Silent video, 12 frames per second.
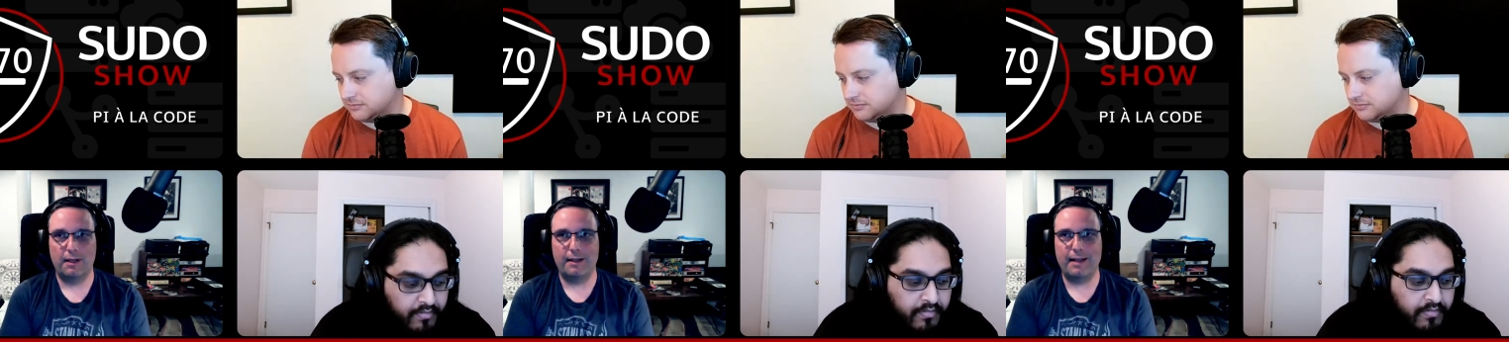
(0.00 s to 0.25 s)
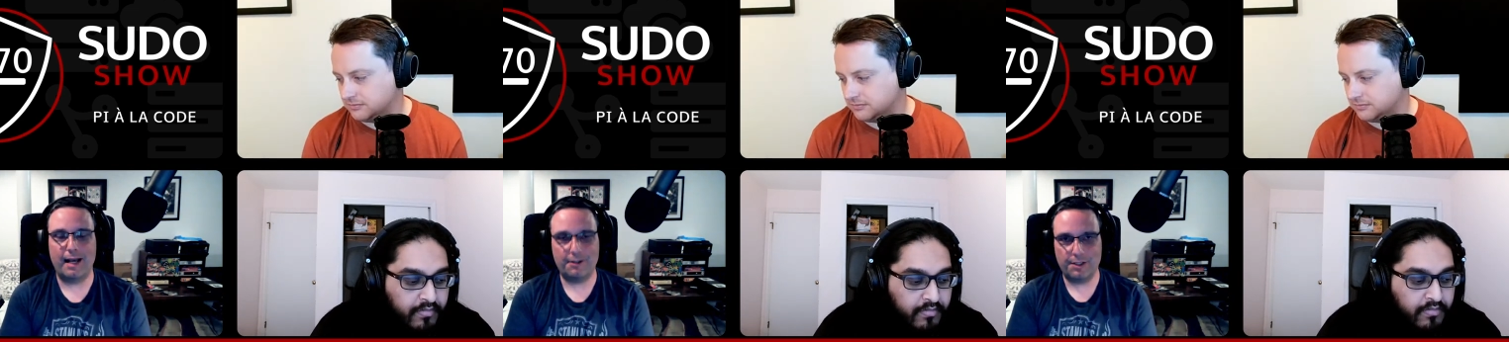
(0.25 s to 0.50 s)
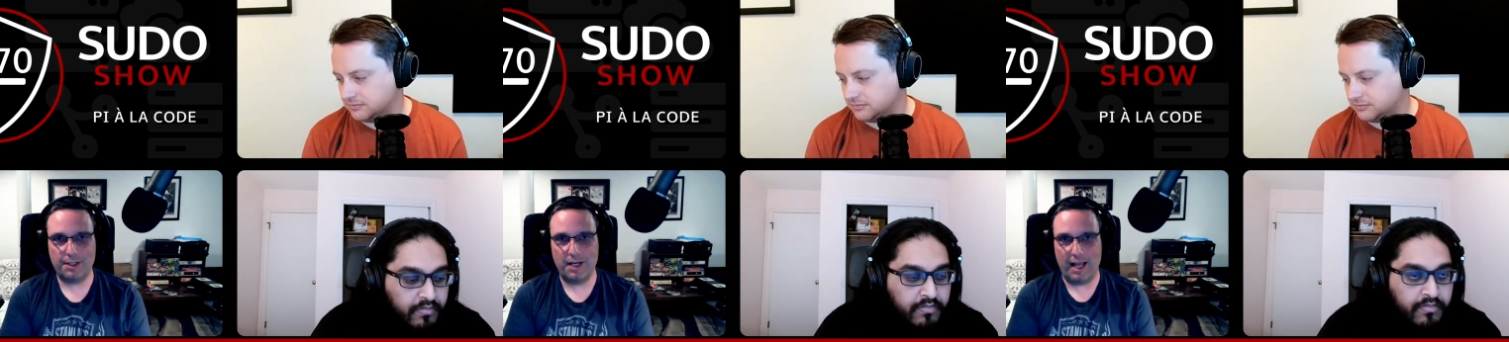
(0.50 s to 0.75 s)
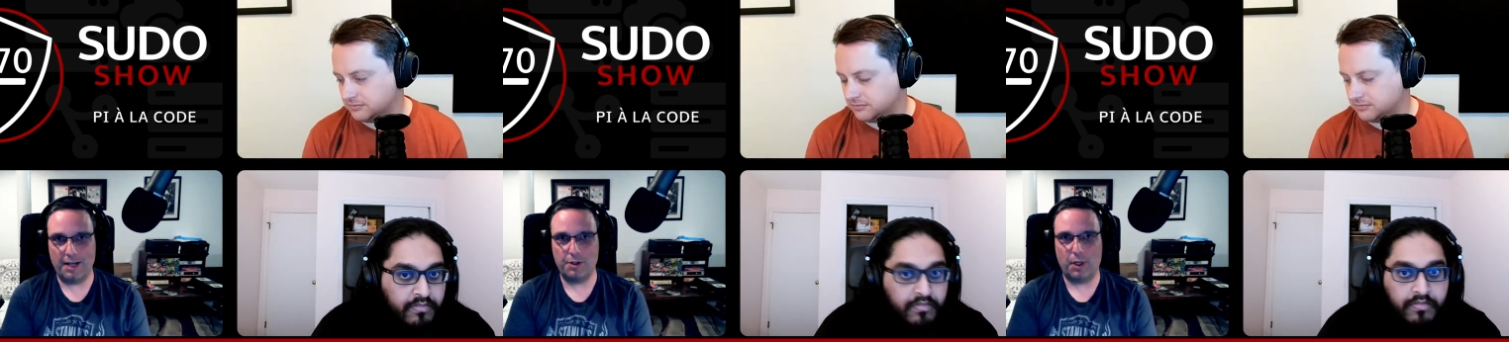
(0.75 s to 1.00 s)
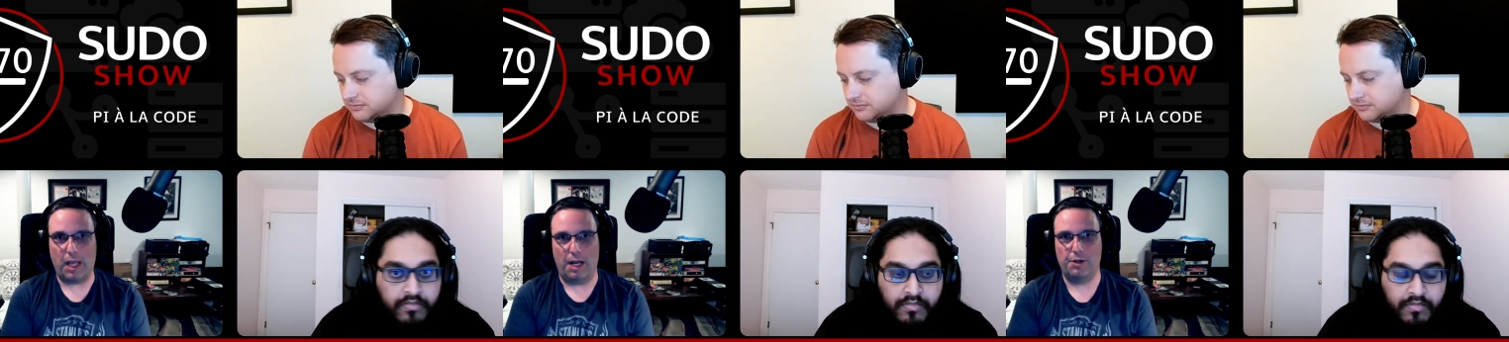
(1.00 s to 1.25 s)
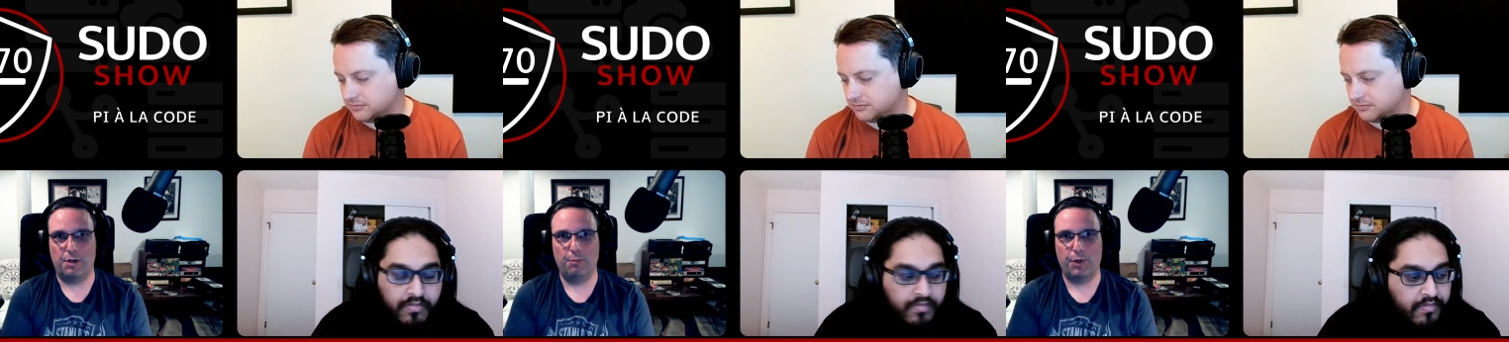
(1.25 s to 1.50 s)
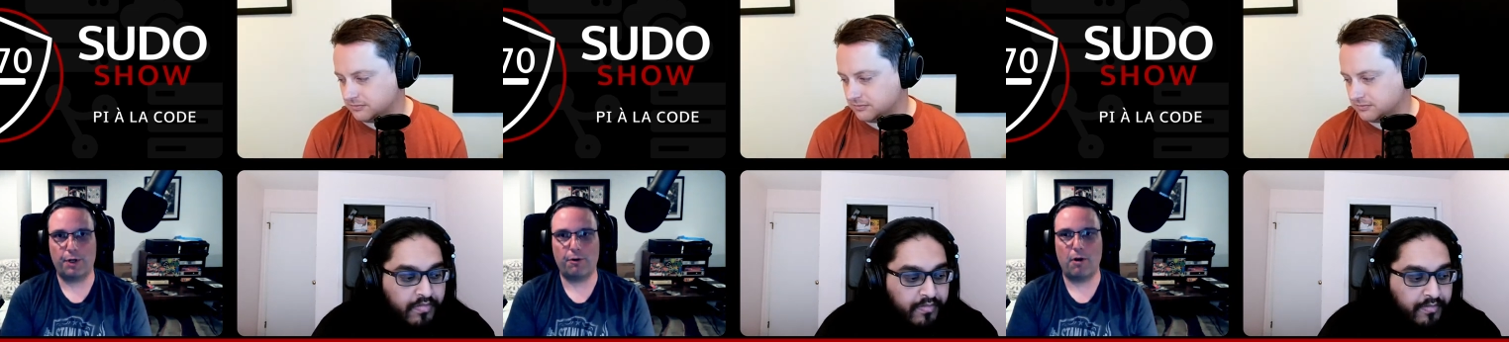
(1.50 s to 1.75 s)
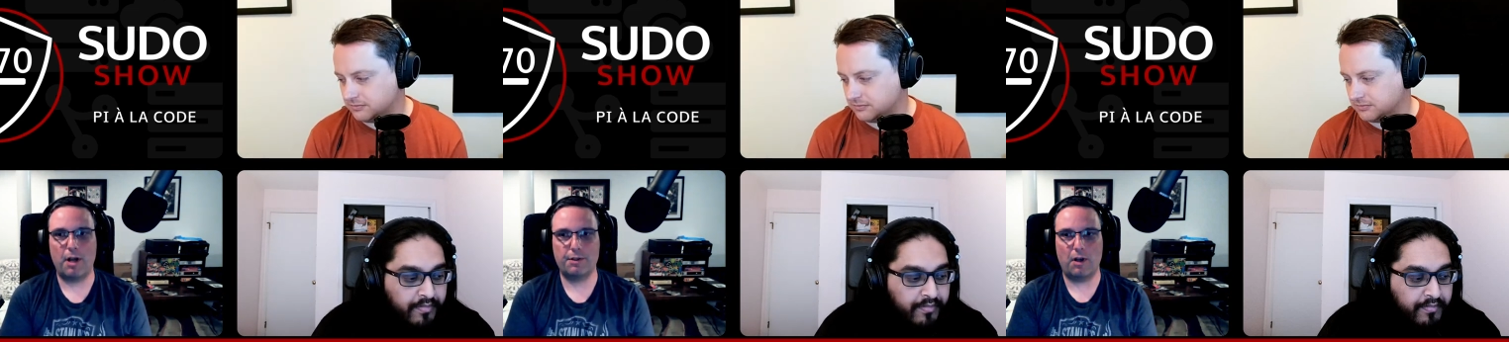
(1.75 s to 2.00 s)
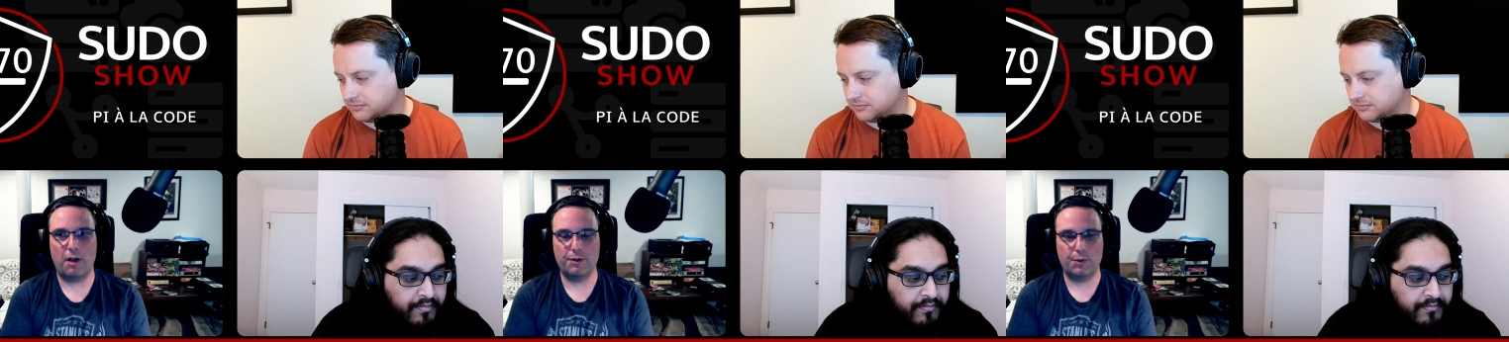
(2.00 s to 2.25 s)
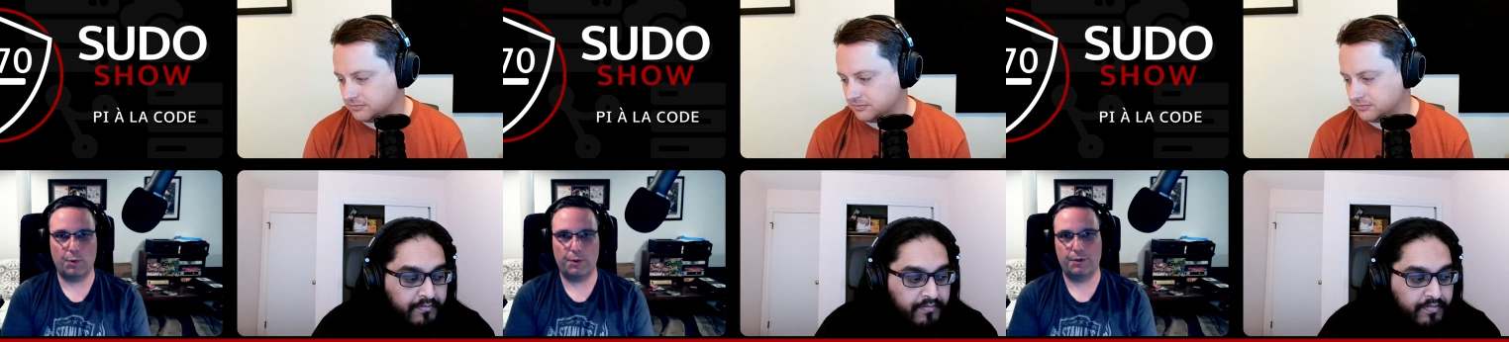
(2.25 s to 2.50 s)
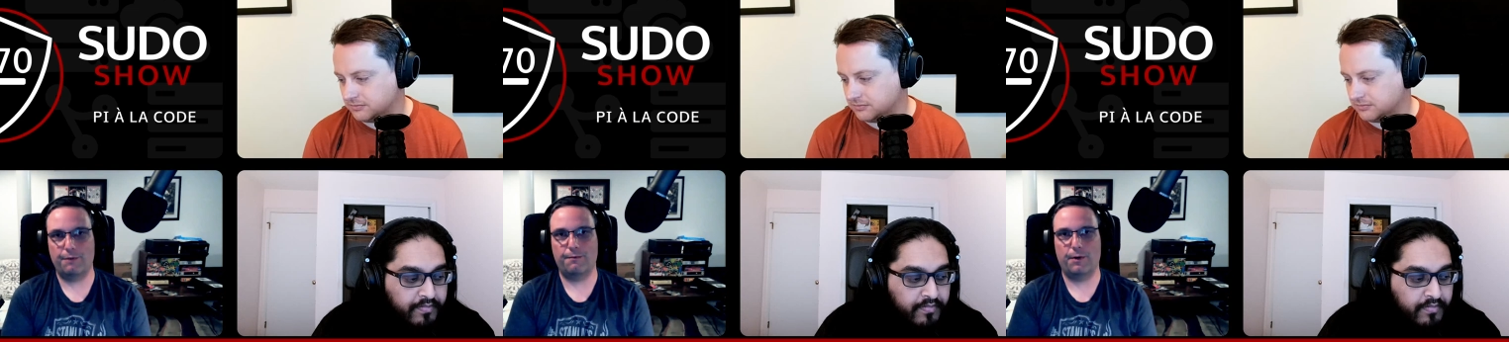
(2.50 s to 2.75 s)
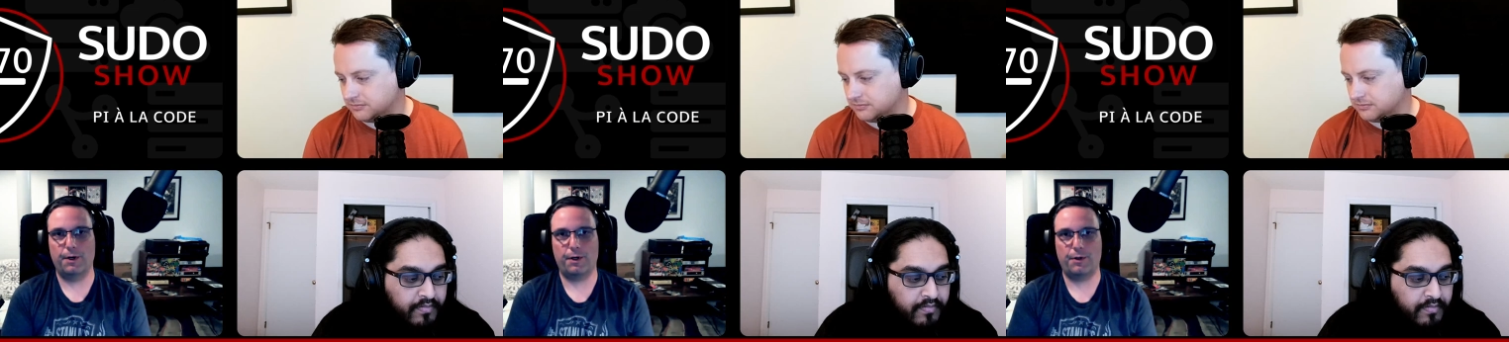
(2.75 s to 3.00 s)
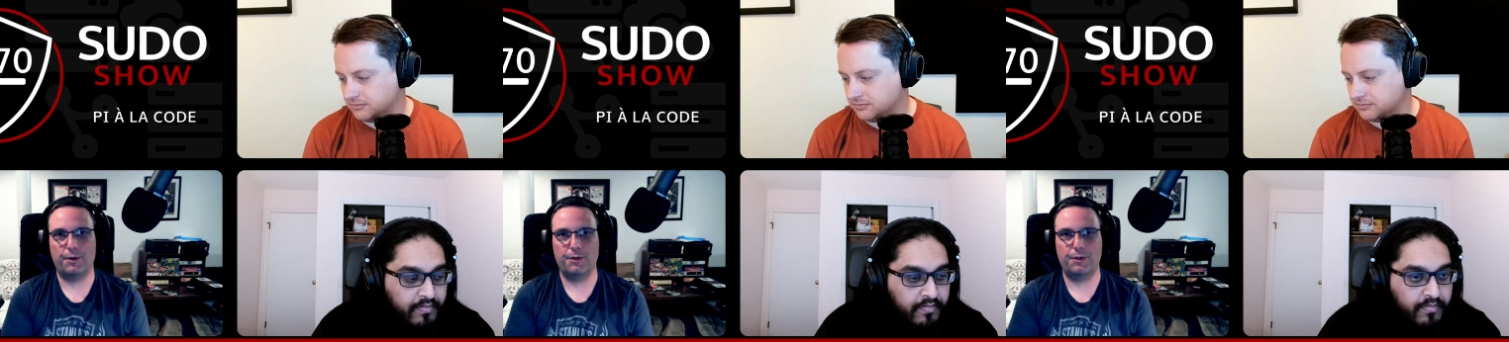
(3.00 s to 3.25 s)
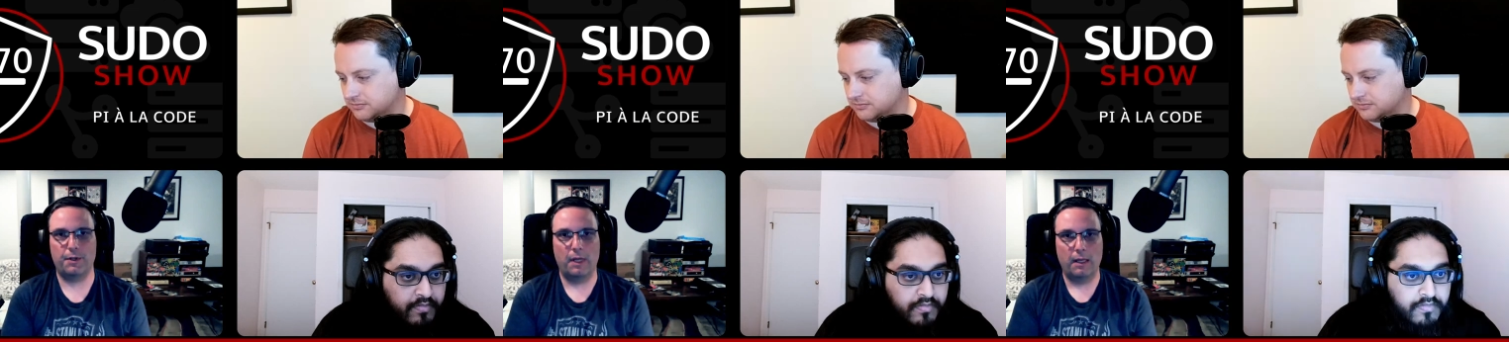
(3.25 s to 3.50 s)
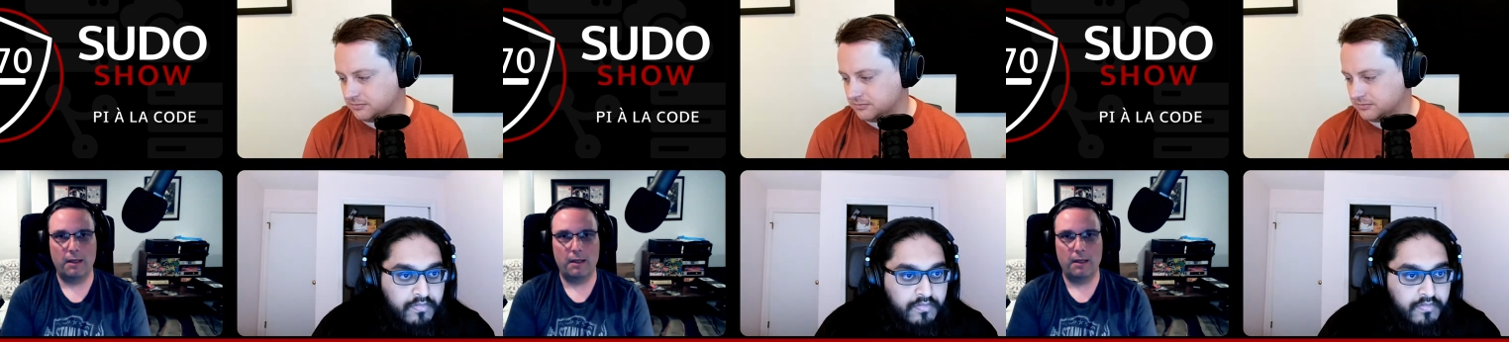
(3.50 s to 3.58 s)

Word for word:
Speaker 1: not just in education, but across all sorts of verticals.